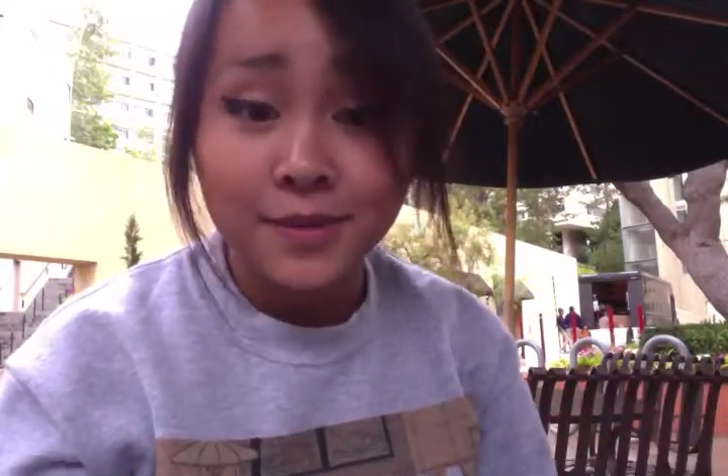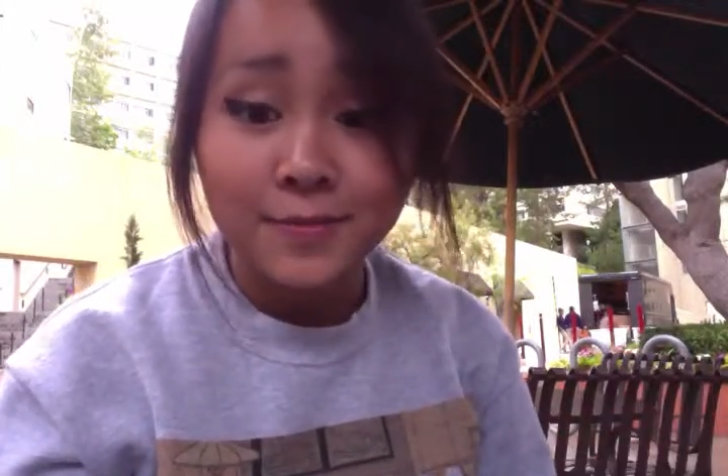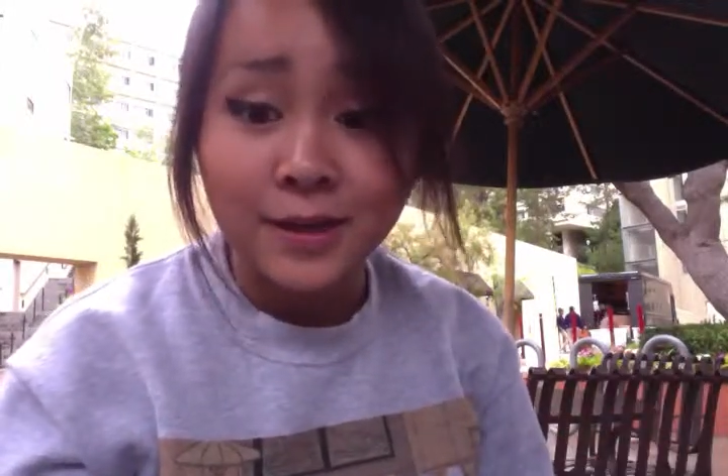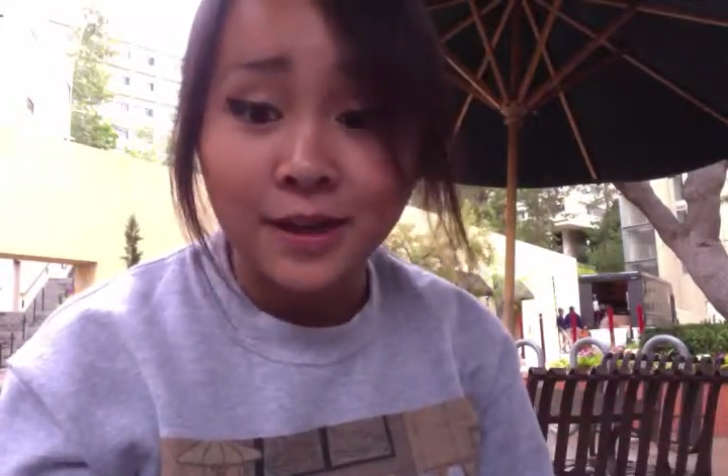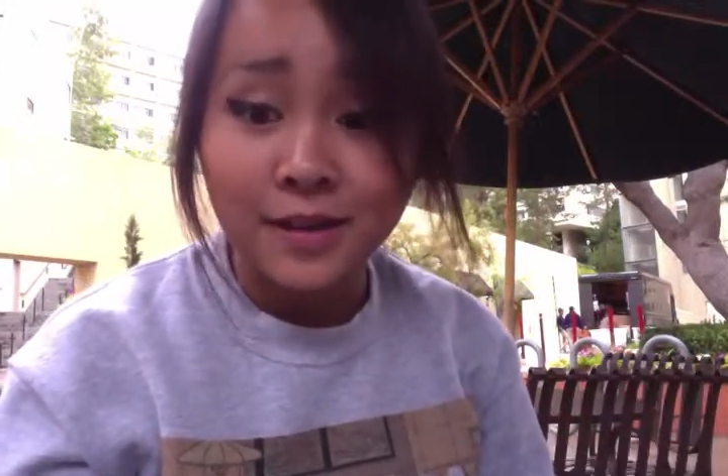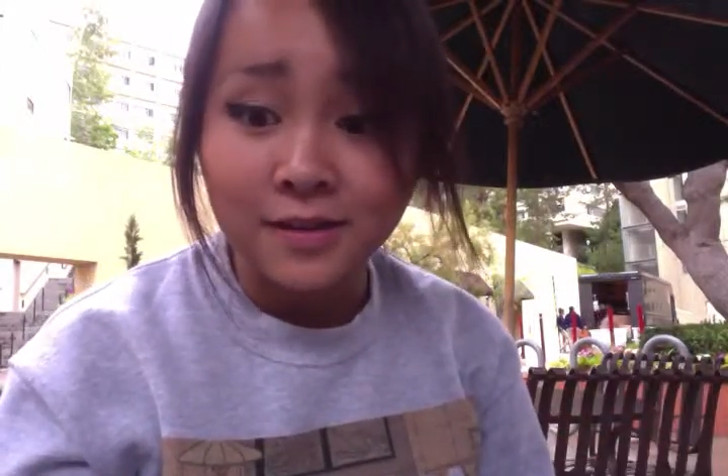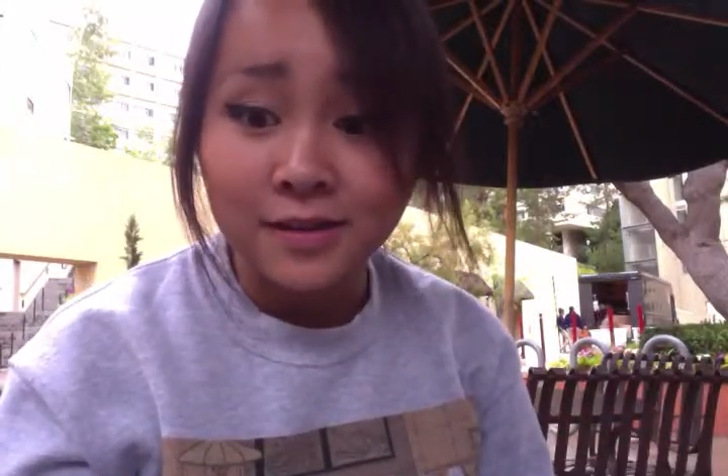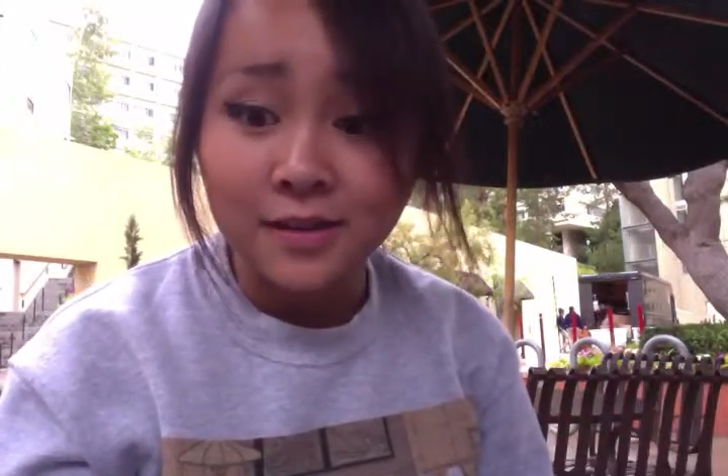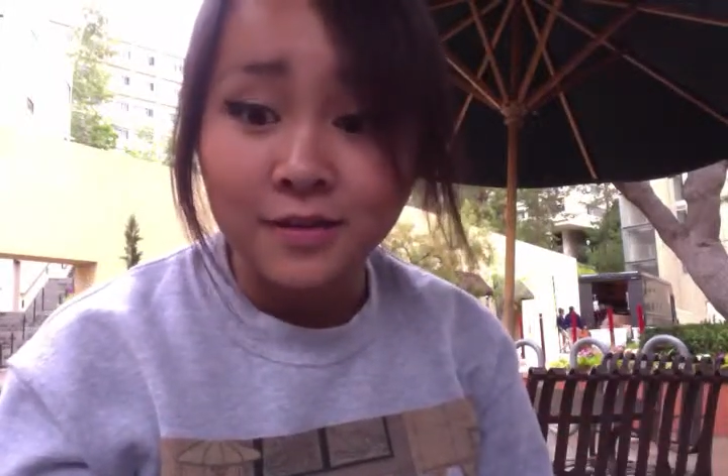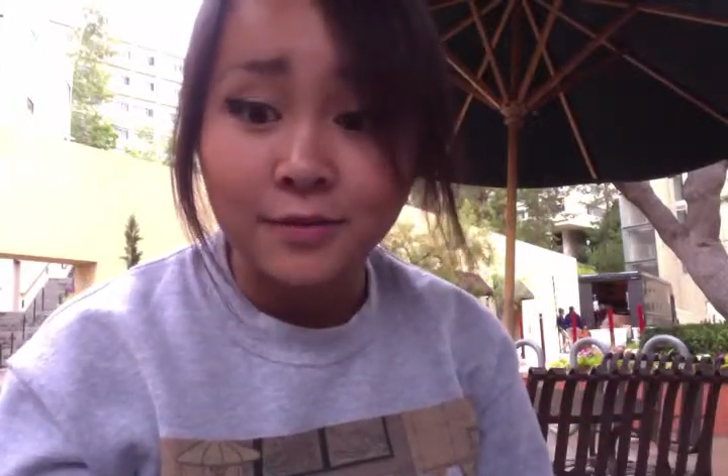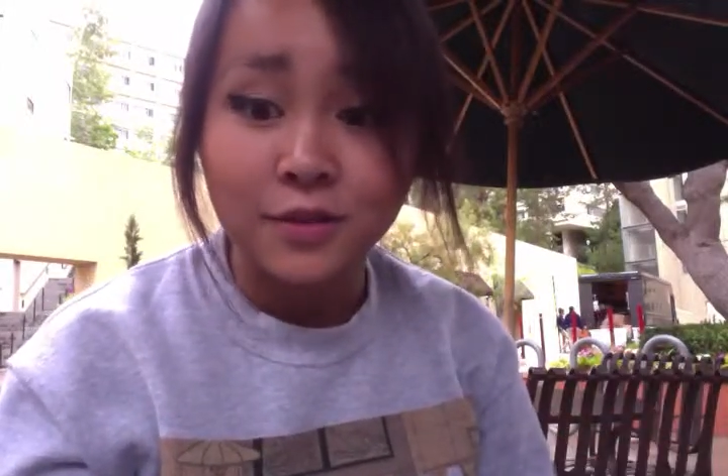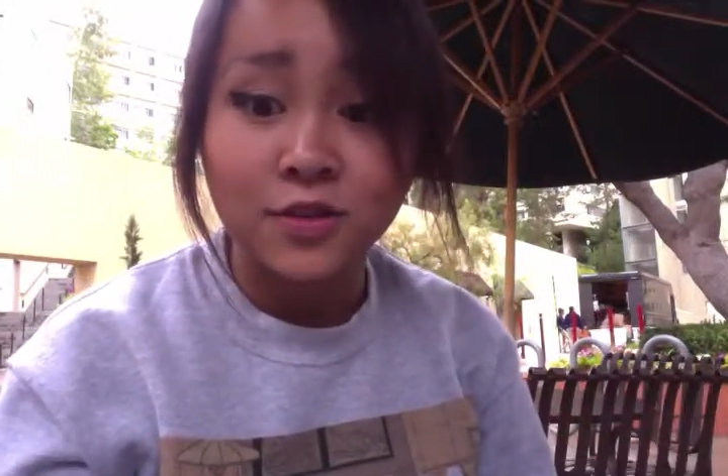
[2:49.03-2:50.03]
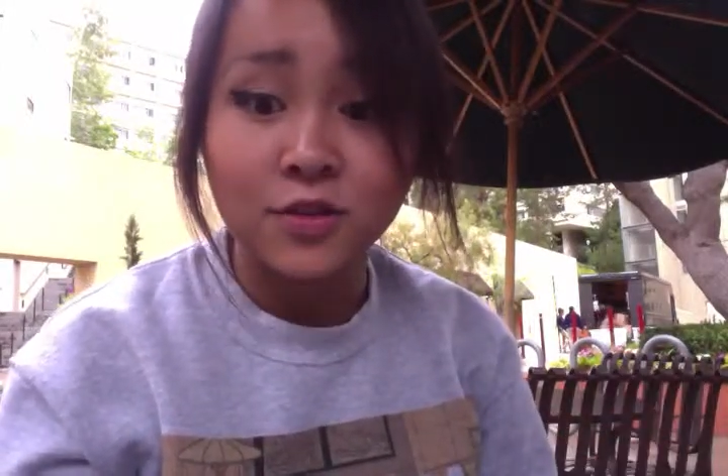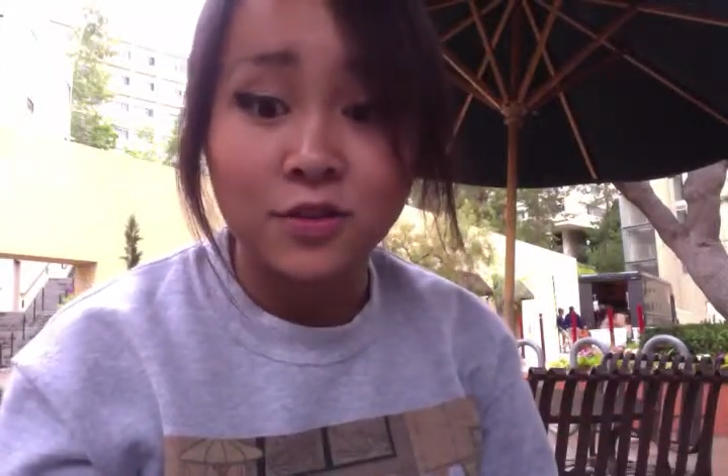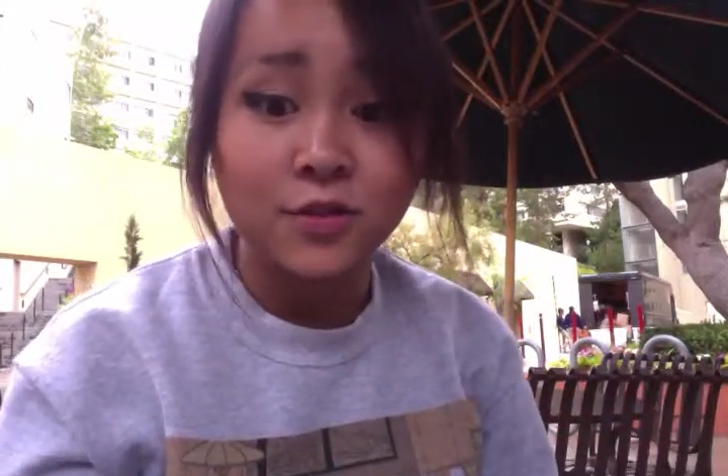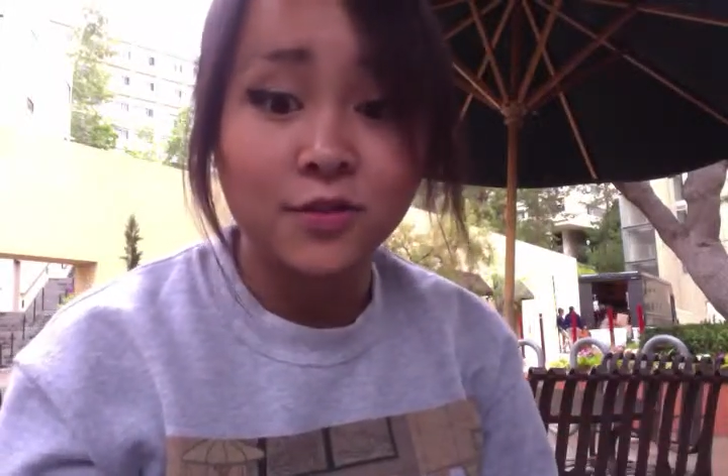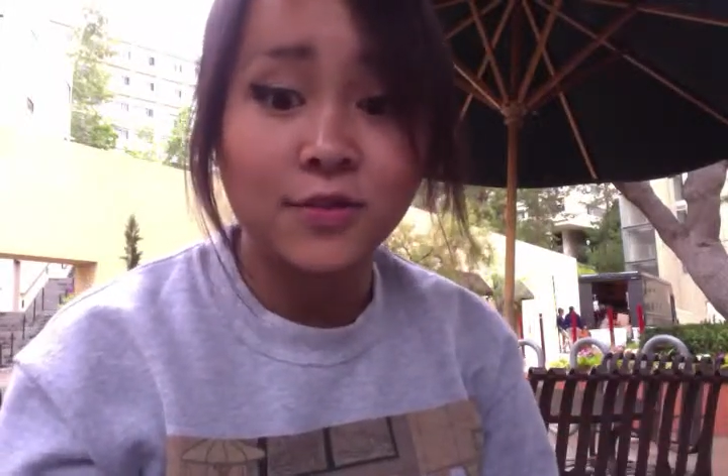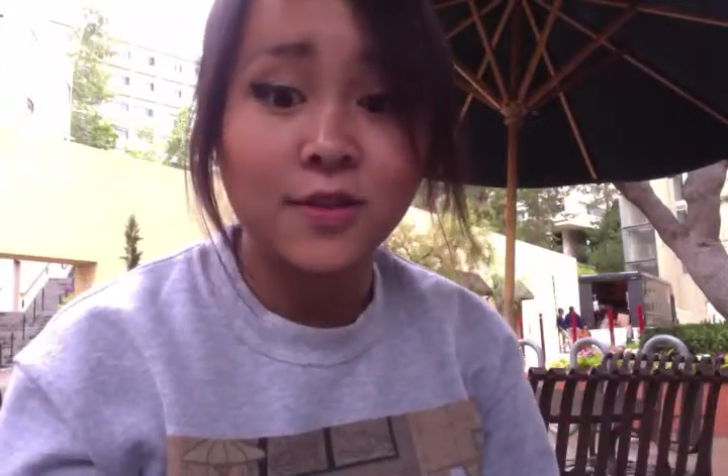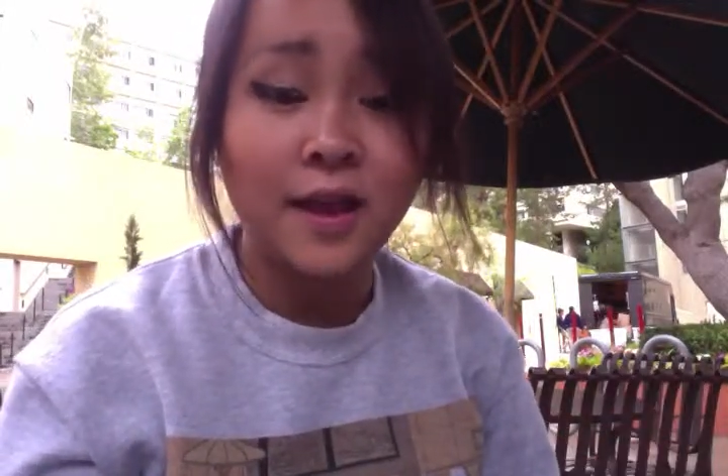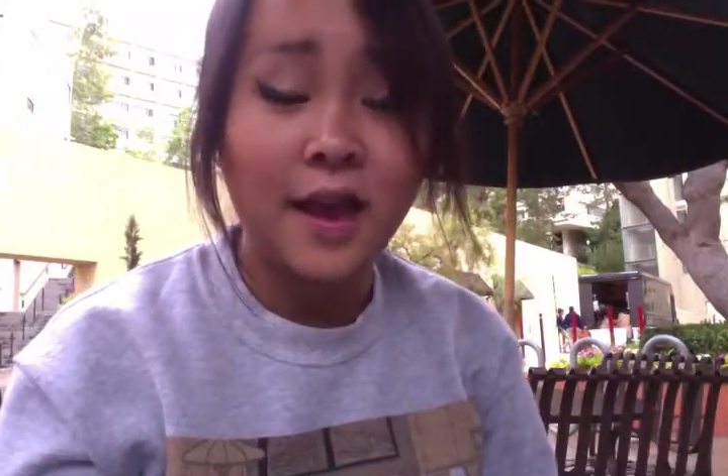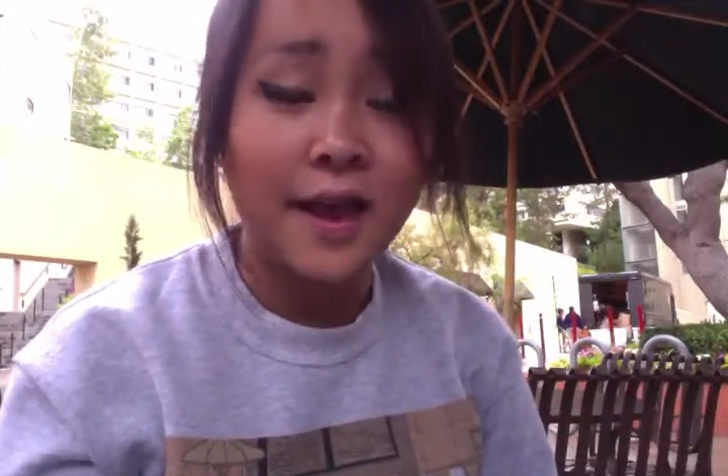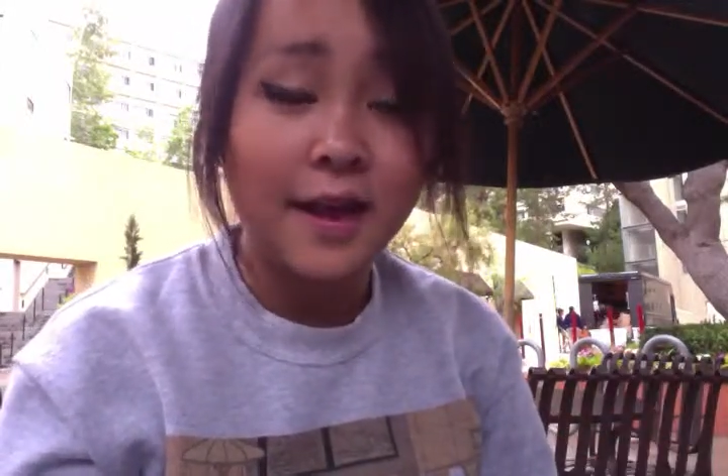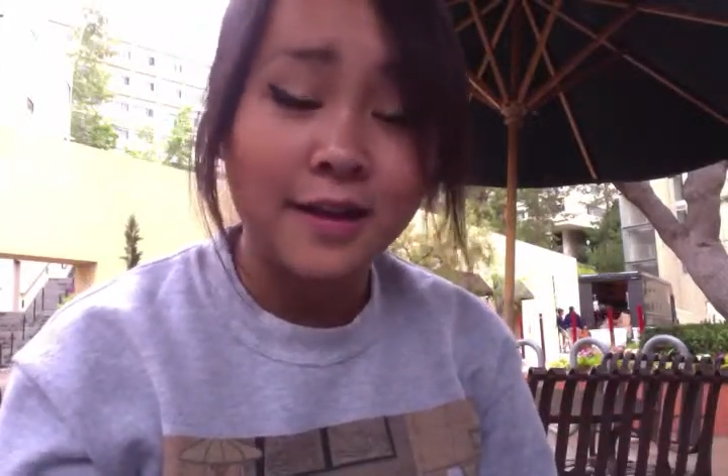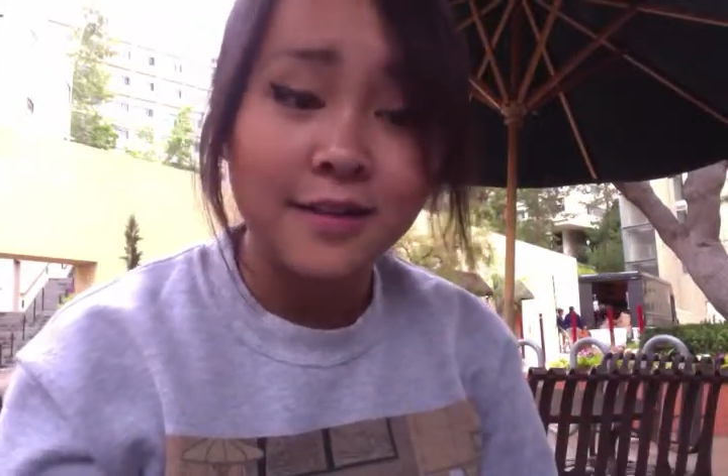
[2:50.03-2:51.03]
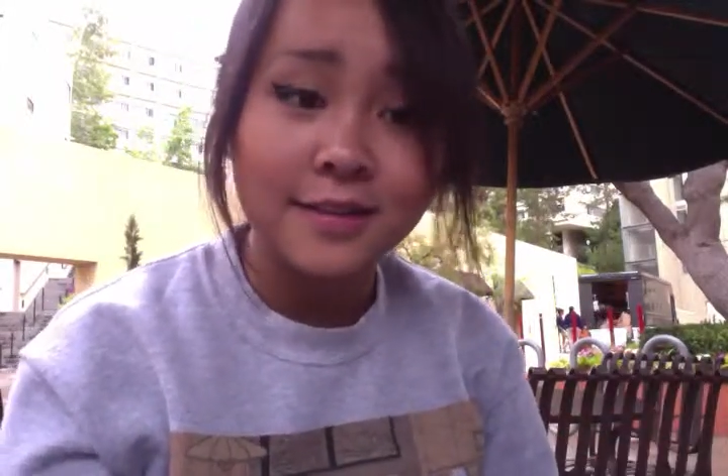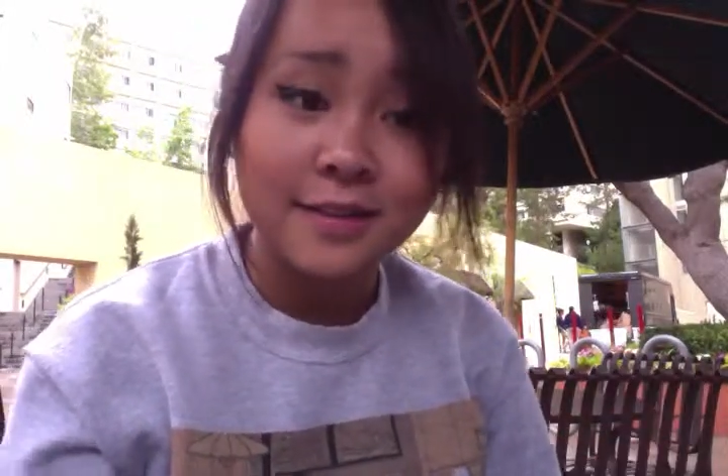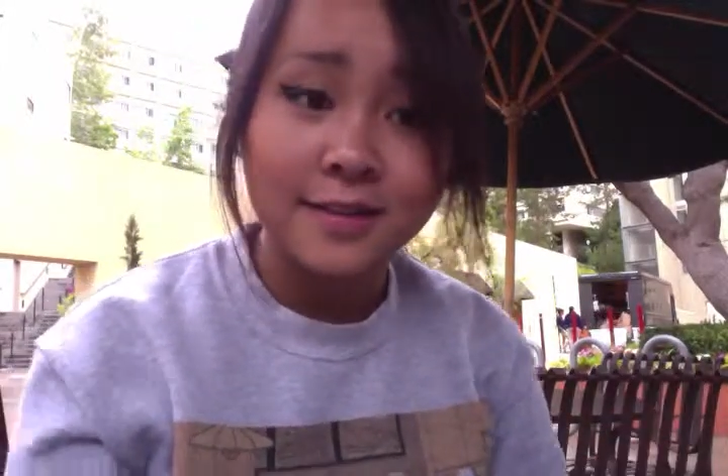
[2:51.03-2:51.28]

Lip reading: because it was used as